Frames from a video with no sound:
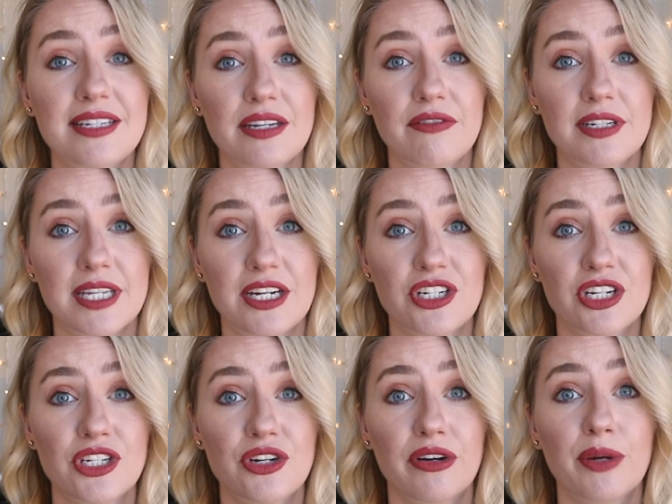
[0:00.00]

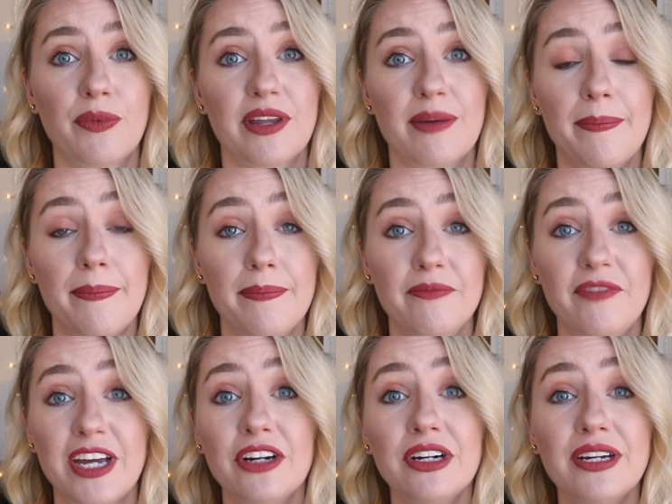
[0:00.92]
civilization started with a
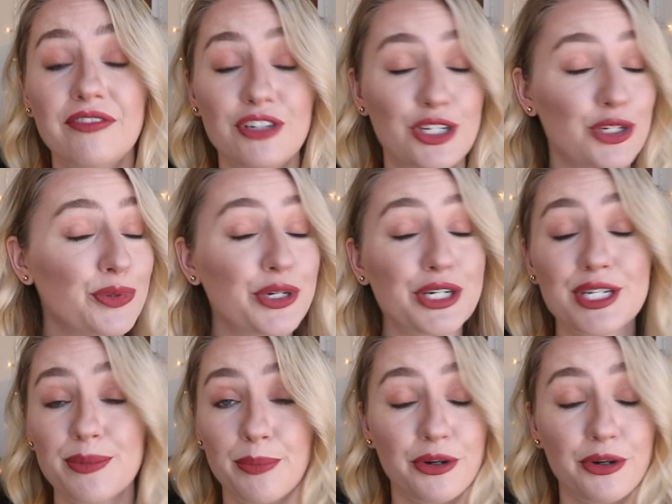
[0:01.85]
very short,